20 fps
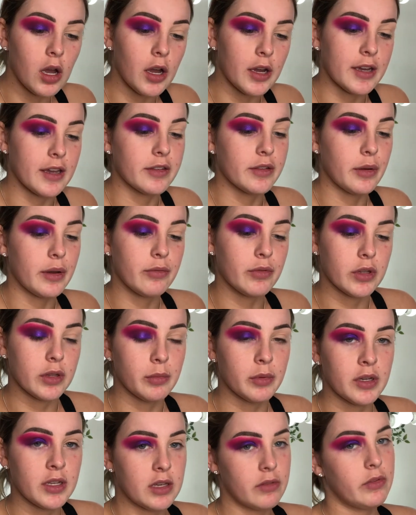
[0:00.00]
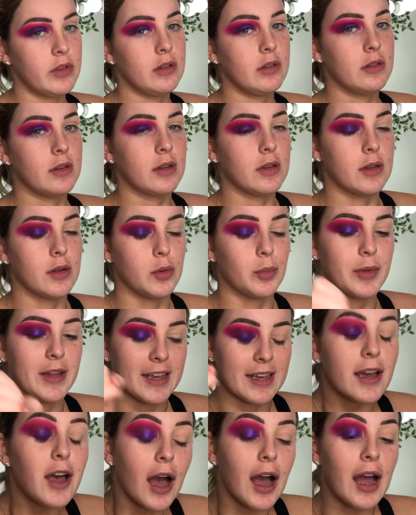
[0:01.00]
Okay, so I really want to give this look a little, like,
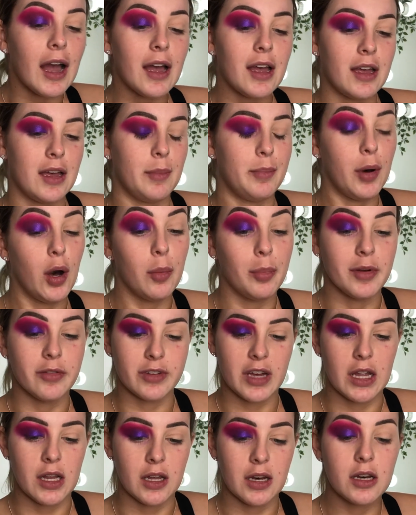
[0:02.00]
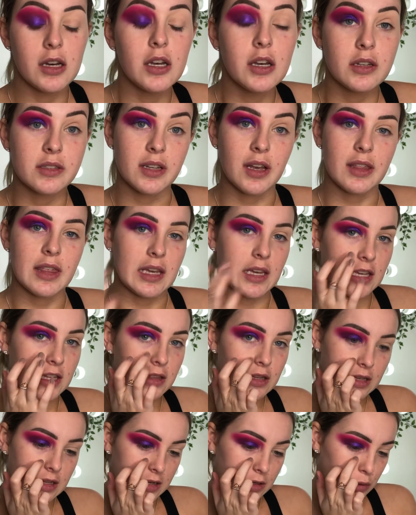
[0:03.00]
a pop of colour. So I think in
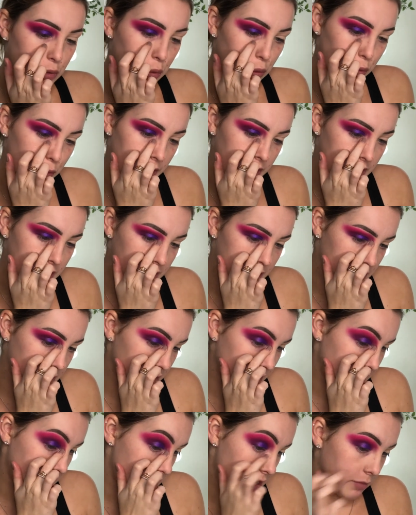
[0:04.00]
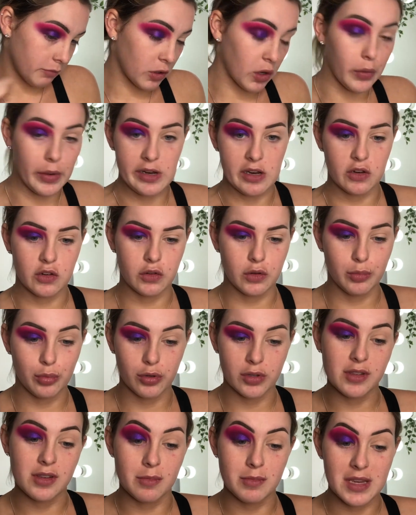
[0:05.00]
the inner corner, I am going to
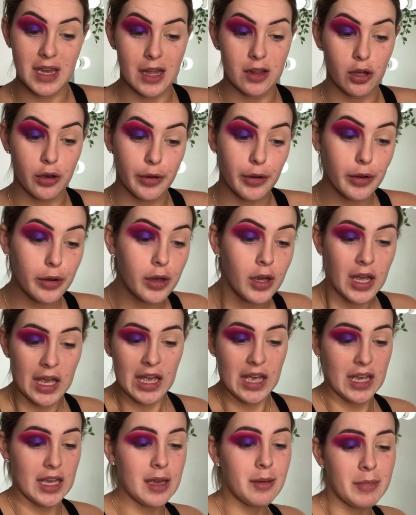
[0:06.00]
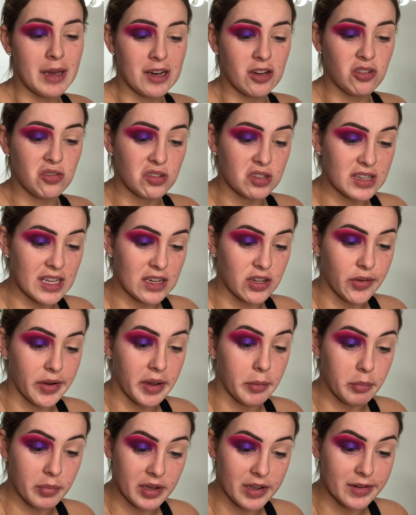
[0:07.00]
put some yellow. It may not look that
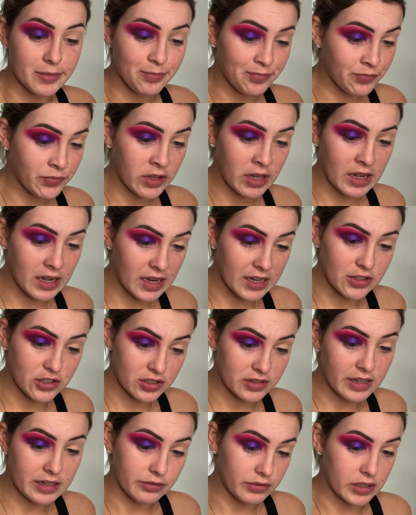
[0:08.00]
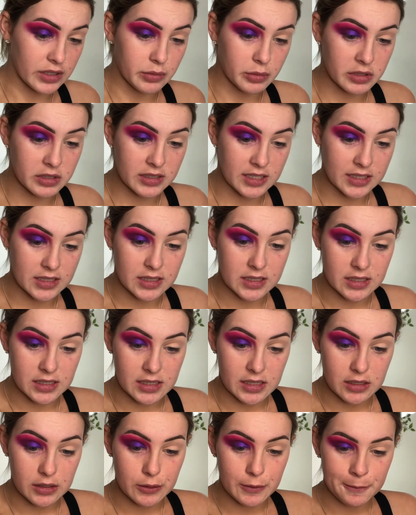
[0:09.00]
great, but I really want to test it
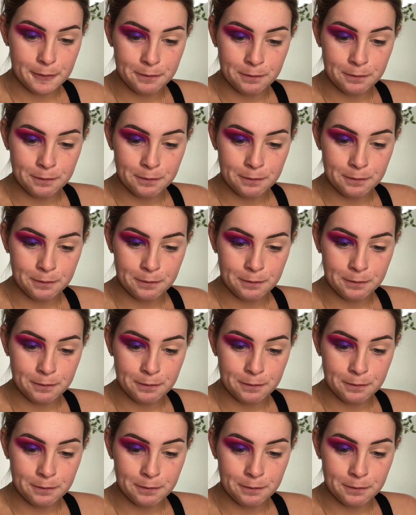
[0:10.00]
out.